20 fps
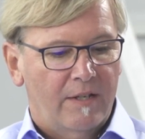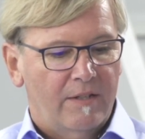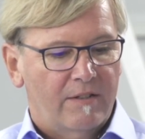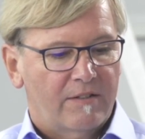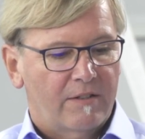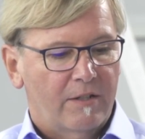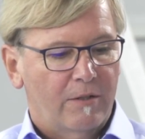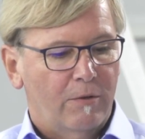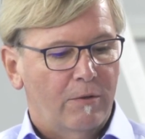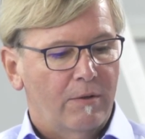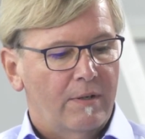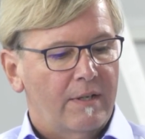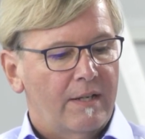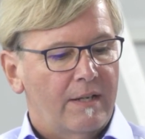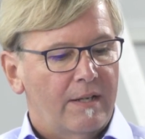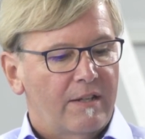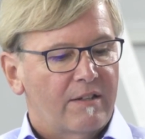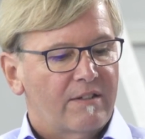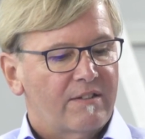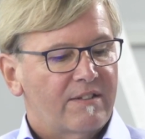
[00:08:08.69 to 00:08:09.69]
So
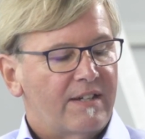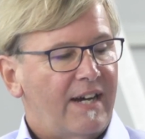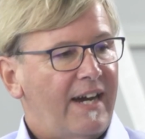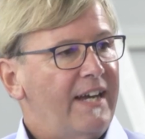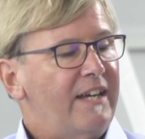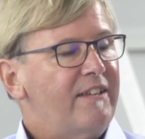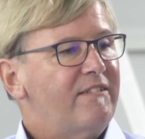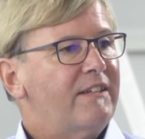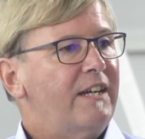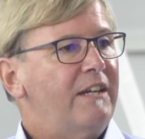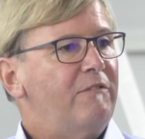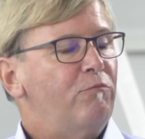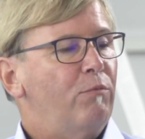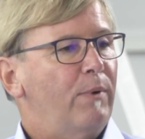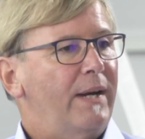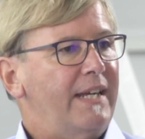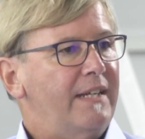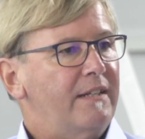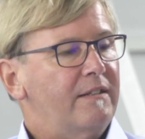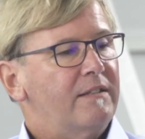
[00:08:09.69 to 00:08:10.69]
size and
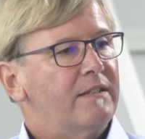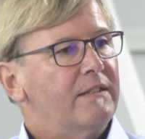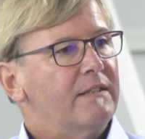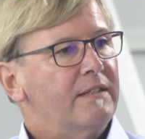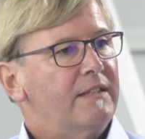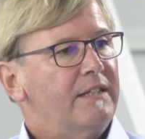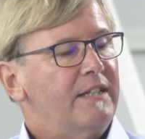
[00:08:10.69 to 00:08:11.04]
weight